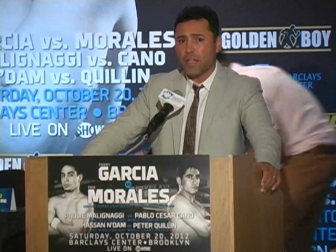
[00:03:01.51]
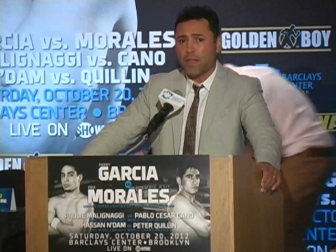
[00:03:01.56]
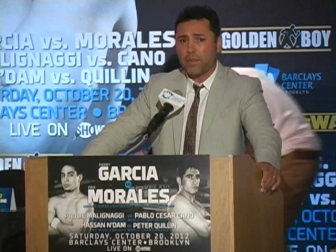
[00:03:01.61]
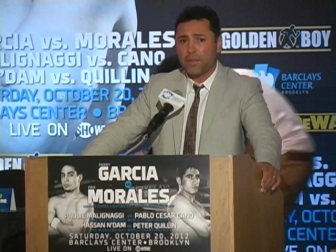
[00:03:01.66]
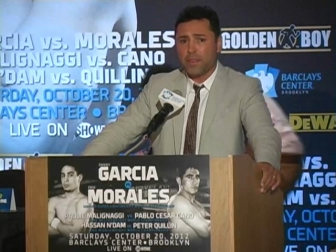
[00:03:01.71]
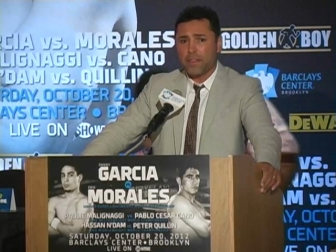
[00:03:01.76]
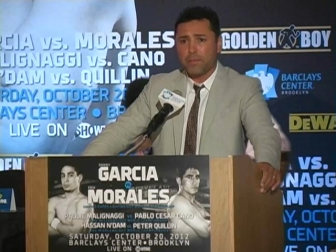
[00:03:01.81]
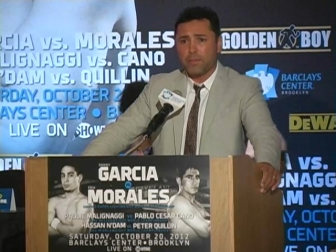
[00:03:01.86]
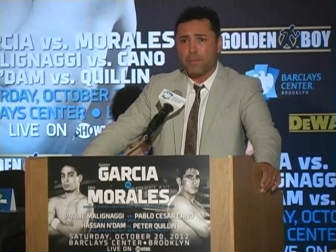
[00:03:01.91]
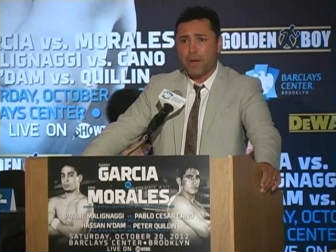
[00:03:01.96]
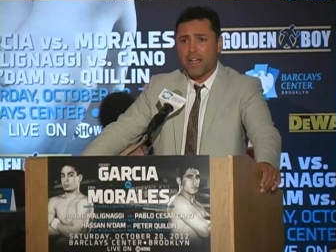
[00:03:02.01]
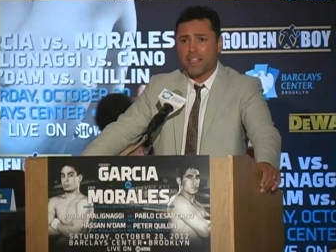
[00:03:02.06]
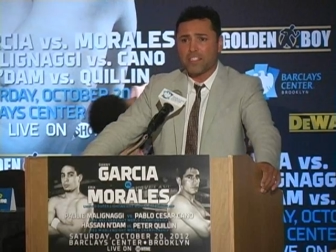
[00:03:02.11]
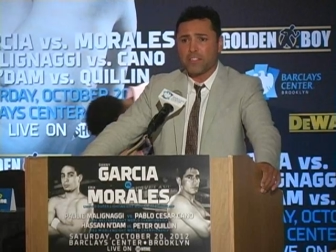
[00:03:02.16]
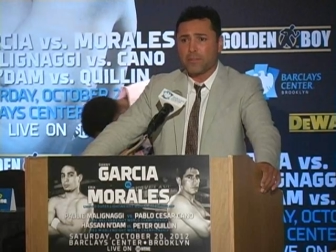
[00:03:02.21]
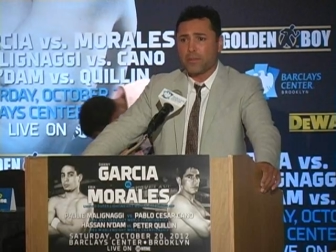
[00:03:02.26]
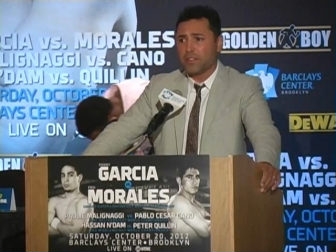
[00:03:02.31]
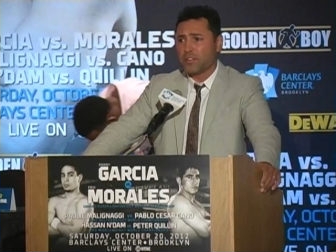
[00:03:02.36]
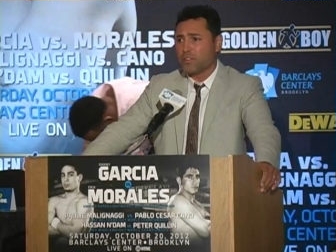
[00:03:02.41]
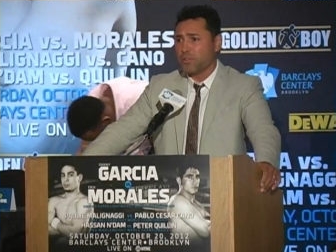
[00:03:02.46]
not the
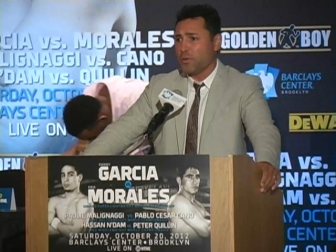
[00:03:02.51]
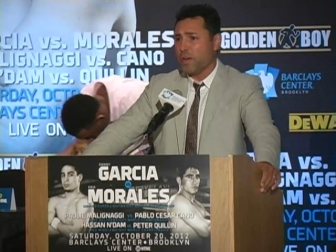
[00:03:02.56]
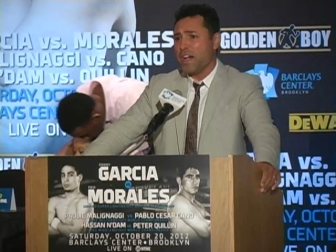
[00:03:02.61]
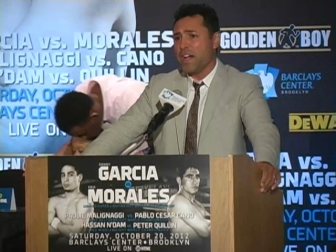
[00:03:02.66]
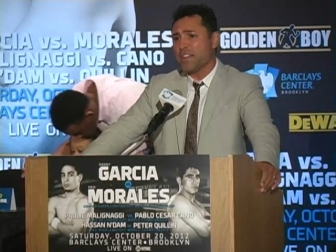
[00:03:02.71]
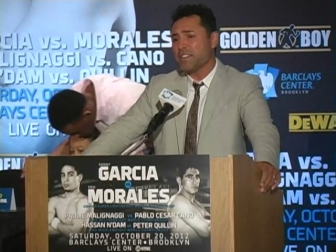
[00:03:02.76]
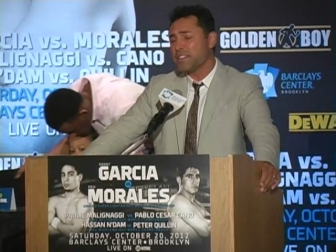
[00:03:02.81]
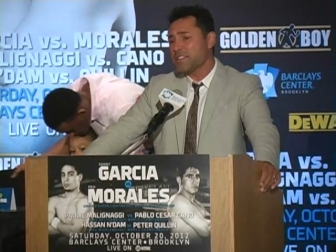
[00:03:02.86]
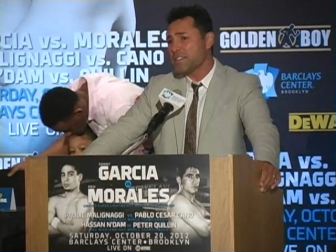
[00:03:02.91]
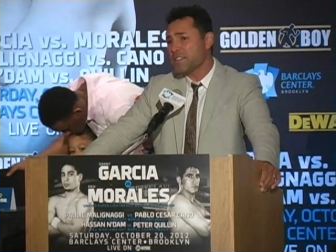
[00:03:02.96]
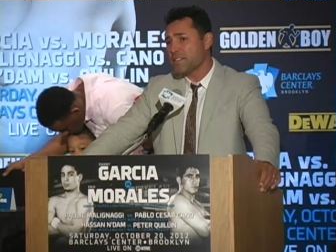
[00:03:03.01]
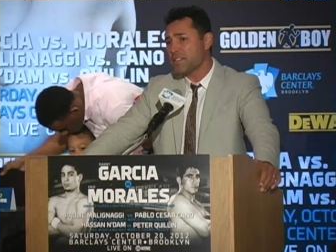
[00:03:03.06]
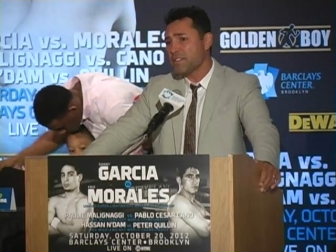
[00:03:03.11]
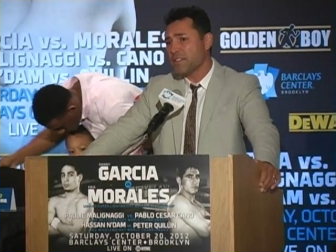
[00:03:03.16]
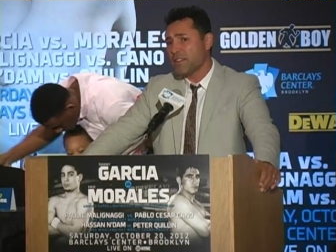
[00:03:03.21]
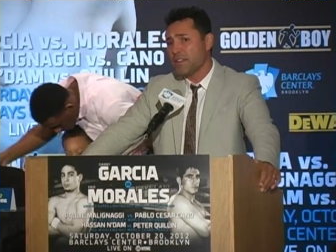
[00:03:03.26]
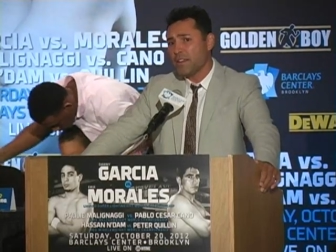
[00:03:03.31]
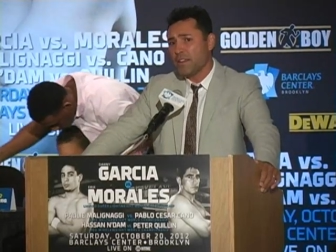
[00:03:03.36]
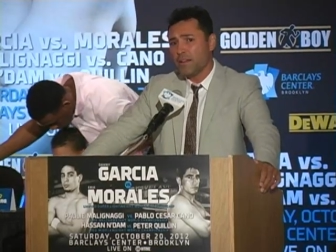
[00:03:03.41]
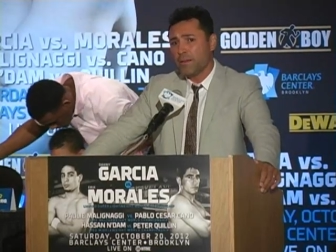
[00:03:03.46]
impossible to us,
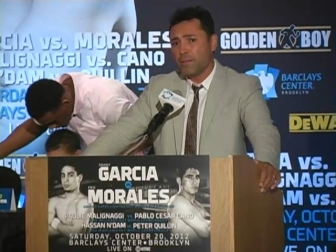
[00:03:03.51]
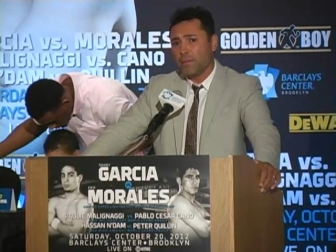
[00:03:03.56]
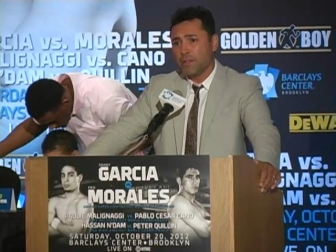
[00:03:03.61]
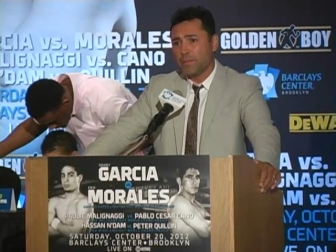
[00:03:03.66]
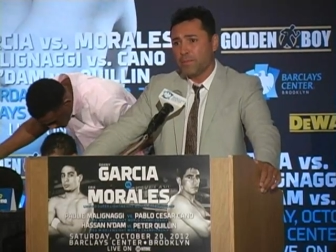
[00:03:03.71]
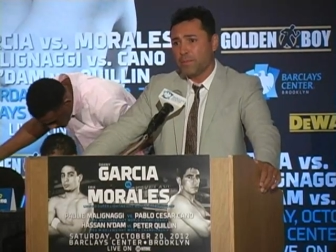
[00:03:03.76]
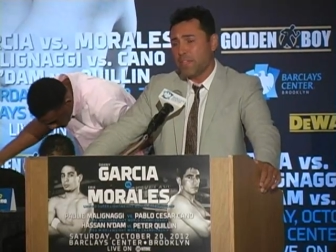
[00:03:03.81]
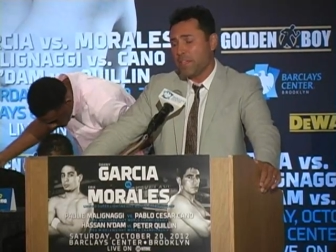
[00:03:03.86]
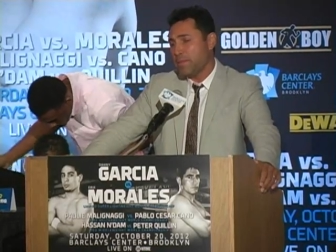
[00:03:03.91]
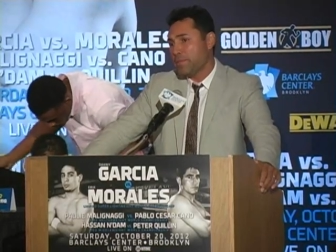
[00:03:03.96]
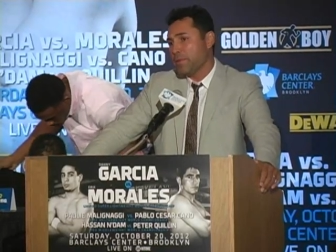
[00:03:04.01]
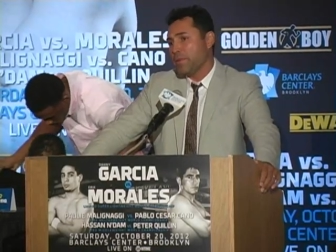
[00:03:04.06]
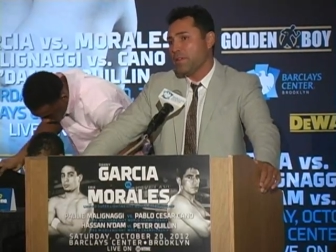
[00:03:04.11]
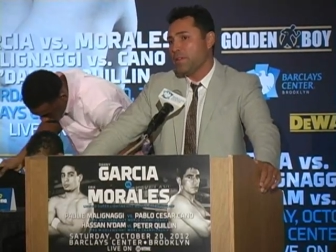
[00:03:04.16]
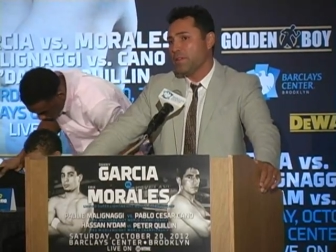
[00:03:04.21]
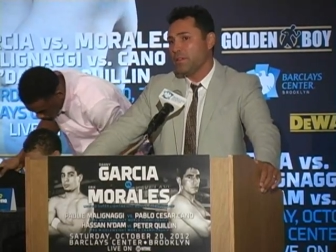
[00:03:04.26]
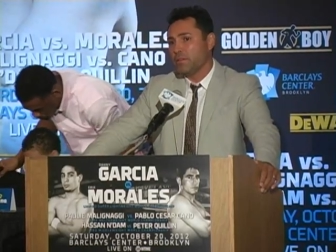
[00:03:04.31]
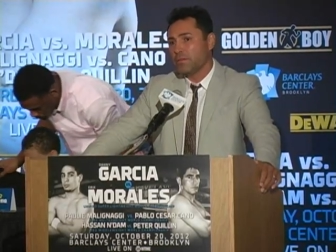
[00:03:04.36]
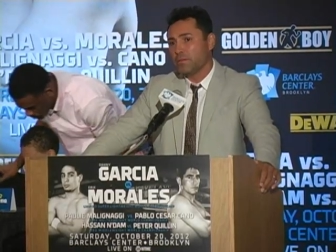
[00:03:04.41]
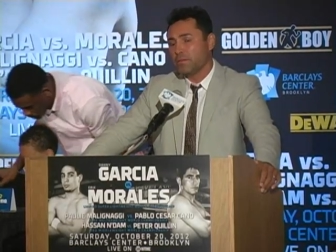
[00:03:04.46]
but
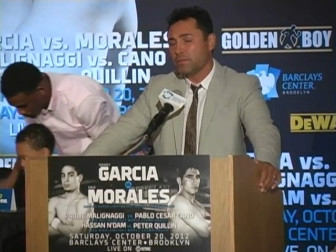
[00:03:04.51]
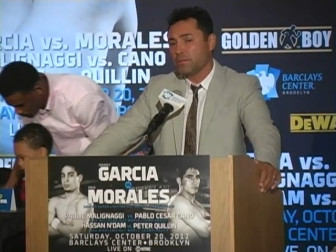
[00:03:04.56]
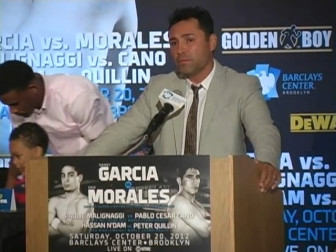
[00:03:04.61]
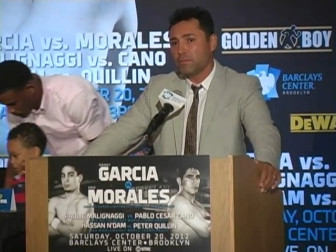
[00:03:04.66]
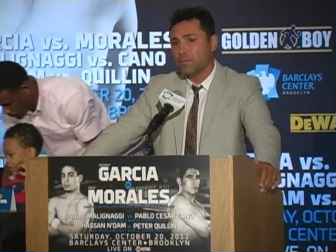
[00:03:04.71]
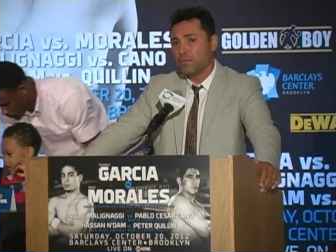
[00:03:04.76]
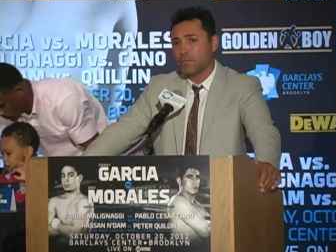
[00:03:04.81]
people